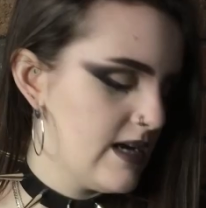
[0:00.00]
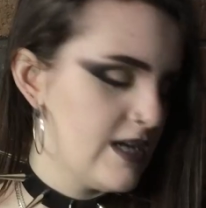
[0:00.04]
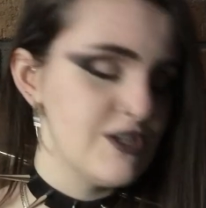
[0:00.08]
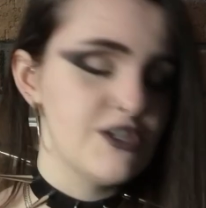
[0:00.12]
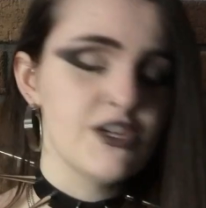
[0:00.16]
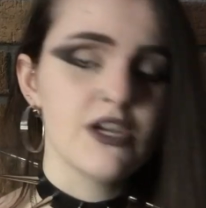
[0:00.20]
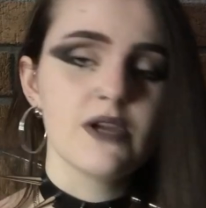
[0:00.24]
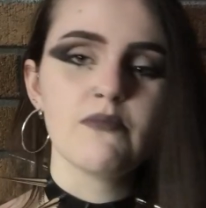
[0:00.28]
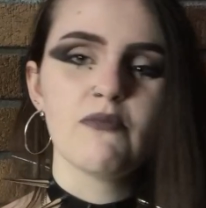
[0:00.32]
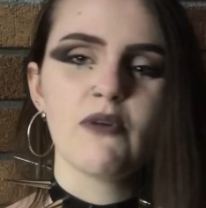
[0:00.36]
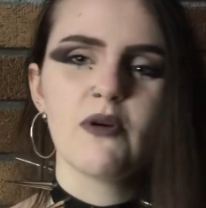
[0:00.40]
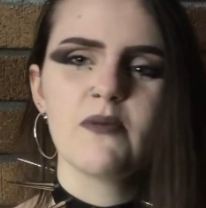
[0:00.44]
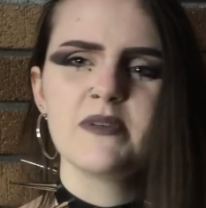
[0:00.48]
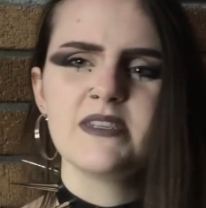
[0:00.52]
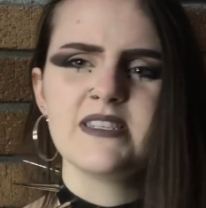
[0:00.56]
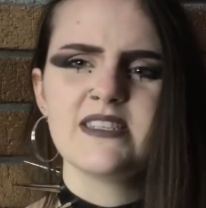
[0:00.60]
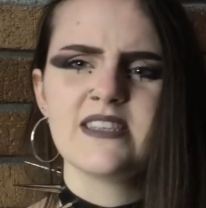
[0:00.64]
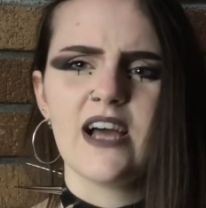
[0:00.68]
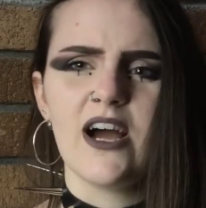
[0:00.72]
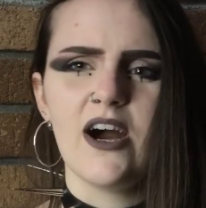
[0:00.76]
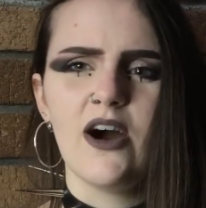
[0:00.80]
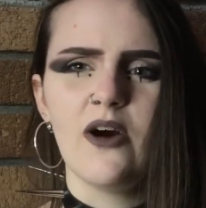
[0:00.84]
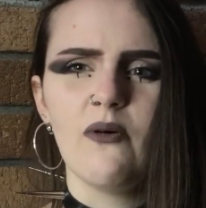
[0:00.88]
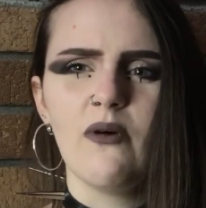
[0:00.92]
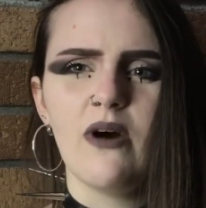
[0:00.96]
you can probably
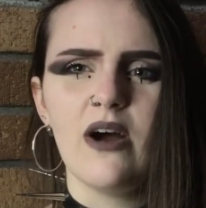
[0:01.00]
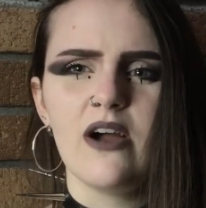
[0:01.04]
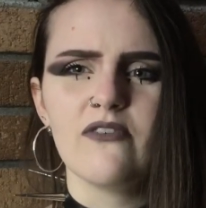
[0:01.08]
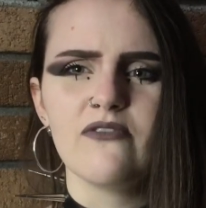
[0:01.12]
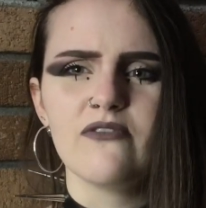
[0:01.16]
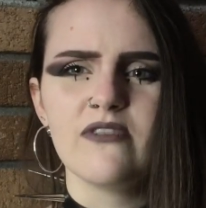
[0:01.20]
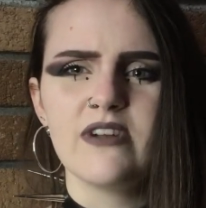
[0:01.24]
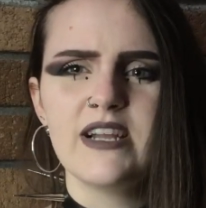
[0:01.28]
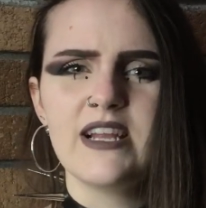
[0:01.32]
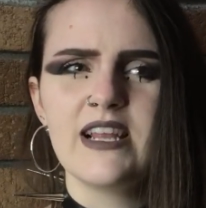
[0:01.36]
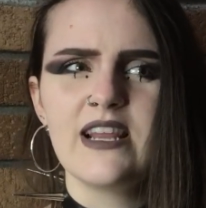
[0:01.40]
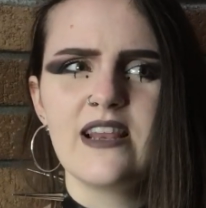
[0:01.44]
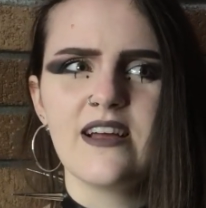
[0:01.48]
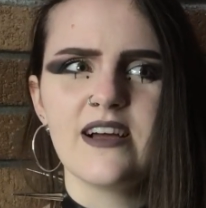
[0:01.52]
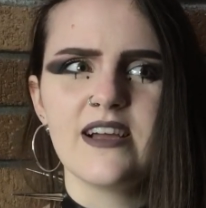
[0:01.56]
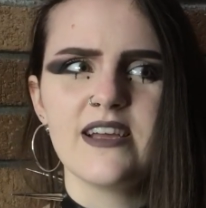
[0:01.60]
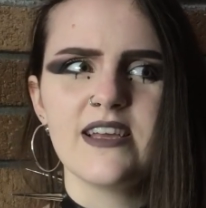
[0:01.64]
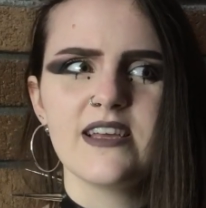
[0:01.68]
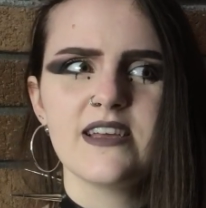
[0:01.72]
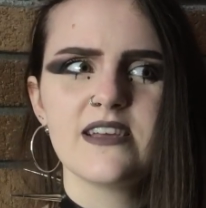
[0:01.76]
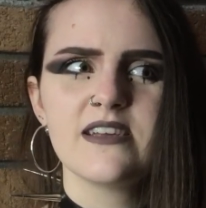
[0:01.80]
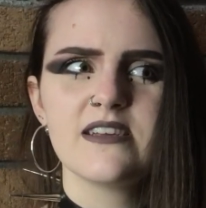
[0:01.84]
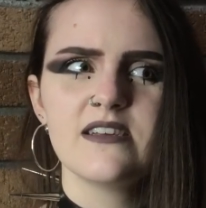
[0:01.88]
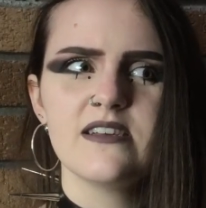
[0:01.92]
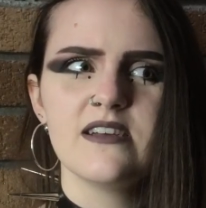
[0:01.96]
tell, I really
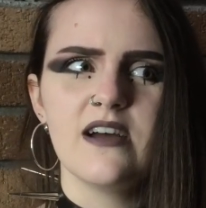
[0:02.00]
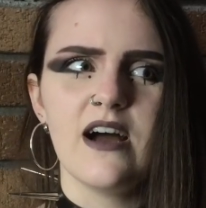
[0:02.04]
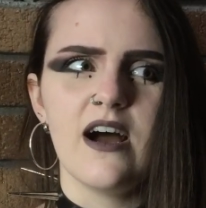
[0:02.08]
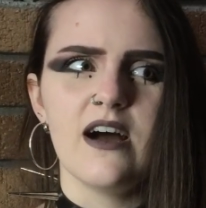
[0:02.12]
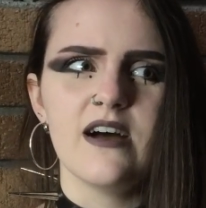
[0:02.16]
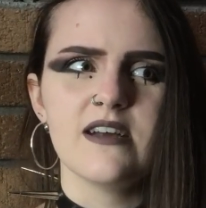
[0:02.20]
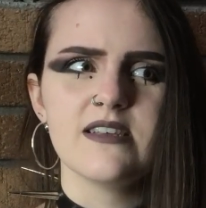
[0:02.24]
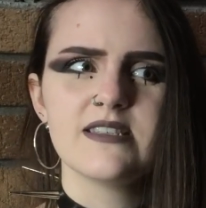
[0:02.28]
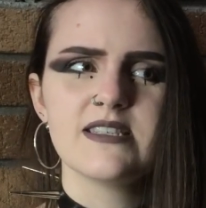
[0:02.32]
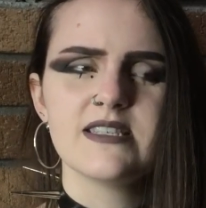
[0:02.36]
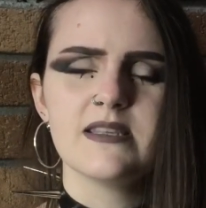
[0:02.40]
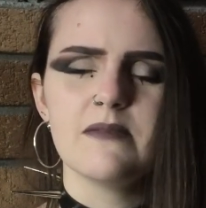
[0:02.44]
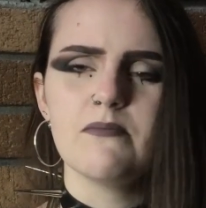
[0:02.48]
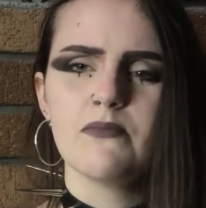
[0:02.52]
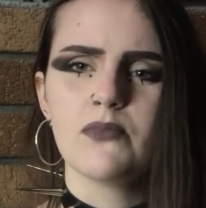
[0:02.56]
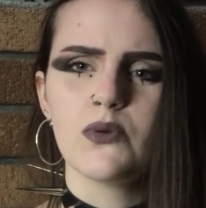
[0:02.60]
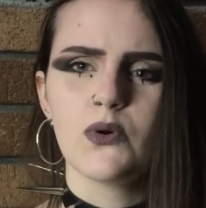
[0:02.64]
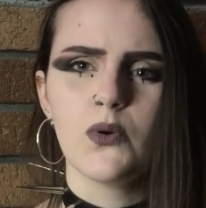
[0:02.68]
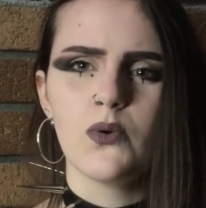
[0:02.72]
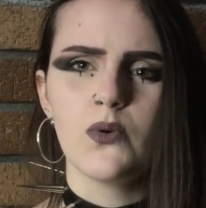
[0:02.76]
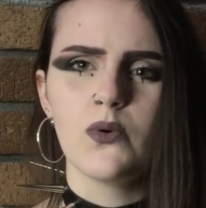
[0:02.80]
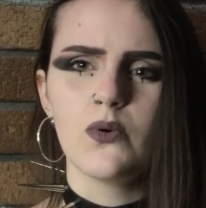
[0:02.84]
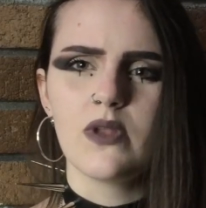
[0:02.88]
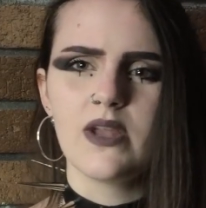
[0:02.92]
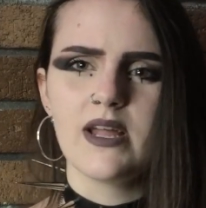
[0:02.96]
like
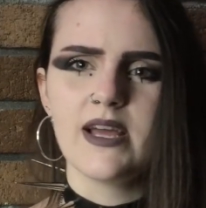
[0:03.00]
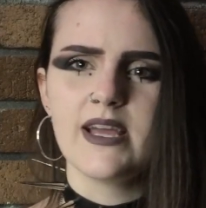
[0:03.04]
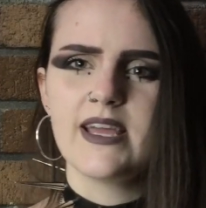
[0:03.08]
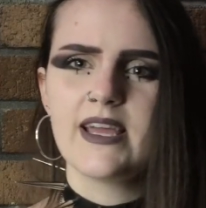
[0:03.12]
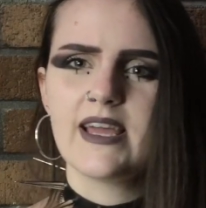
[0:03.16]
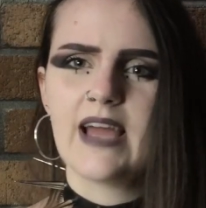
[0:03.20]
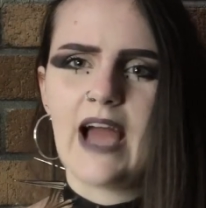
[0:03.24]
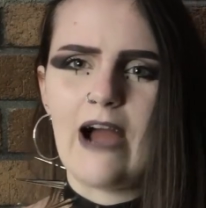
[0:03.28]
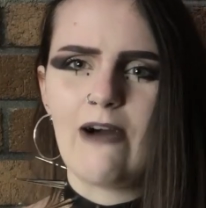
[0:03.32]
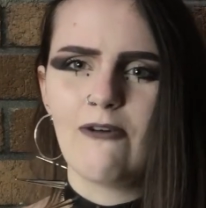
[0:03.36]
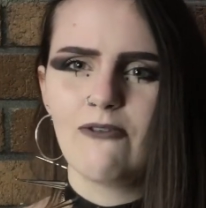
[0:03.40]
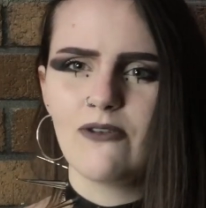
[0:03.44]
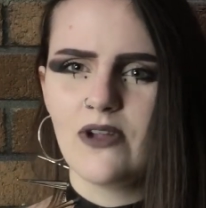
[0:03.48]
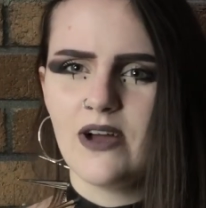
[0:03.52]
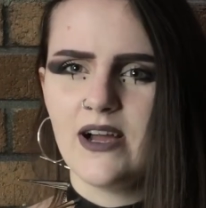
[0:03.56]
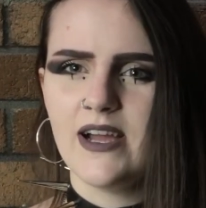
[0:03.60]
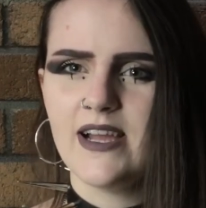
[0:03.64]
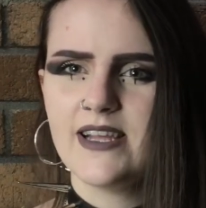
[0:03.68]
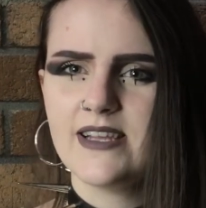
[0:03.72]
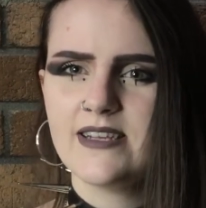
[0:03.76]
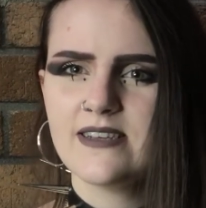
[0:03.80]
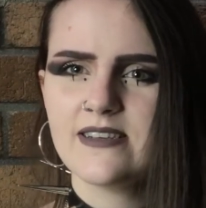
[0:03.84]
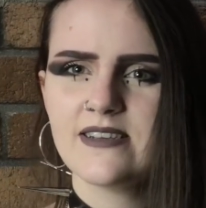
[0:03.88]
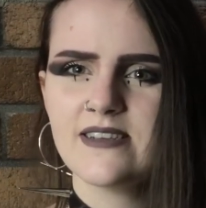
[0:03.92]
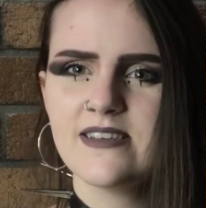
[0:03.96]
simple, like,
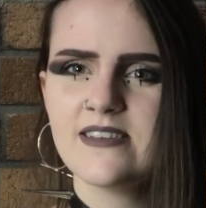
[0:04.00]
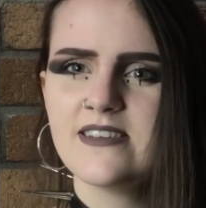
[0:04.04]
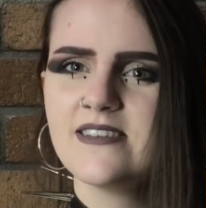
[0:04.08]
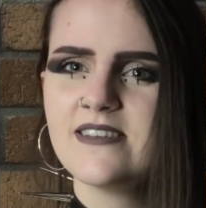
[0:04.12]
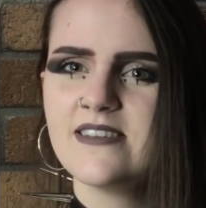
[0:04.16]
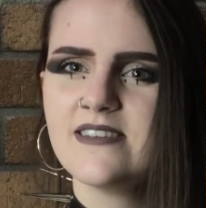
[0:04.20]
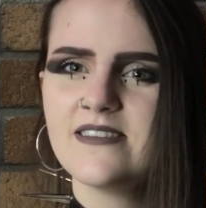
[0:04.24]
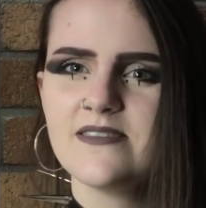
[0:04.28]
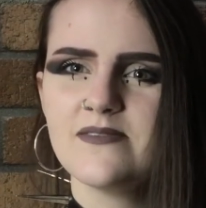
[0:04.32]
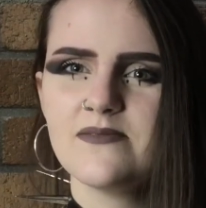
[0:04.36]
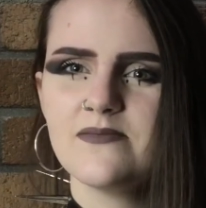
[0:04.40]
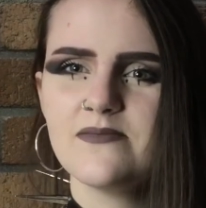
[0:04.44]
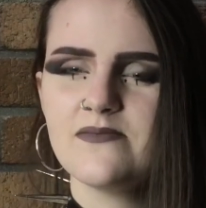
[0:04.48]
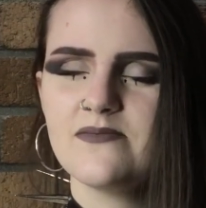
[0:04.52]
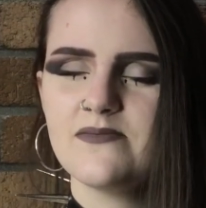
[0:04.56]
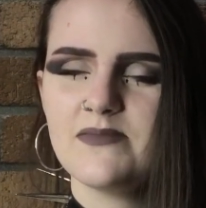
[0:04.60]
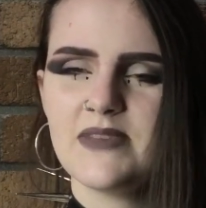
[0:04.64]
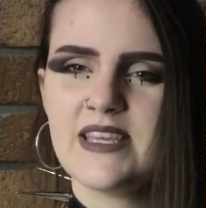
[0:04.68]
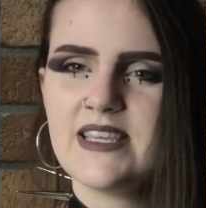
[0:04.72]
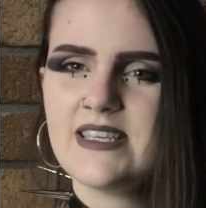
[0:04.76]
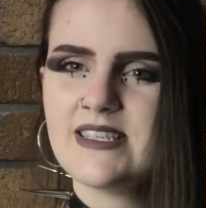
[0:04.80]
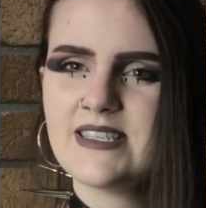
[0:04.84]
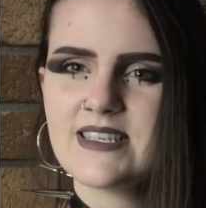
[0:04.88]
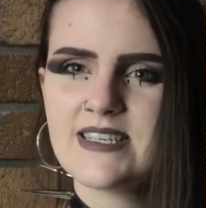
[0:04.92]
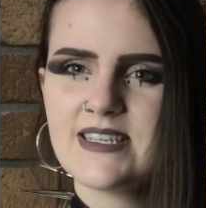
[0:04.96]
outline
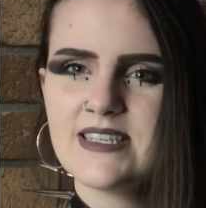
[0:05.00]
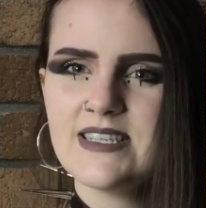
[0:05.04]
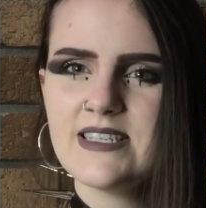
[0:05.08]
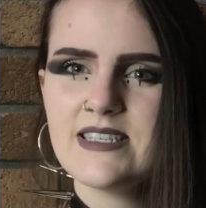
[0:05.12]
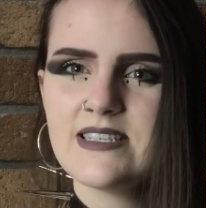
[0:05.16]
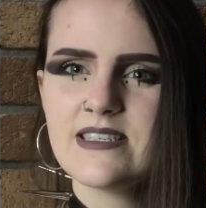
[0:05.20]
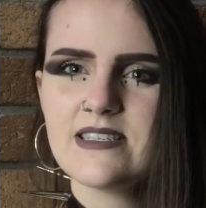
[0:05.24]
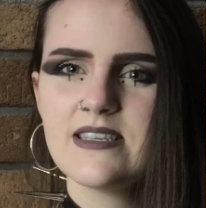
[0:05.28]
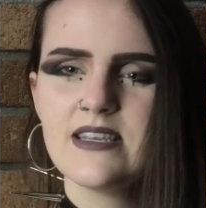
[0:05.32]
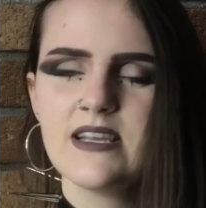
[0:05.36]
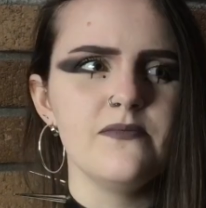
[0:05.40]
pieces.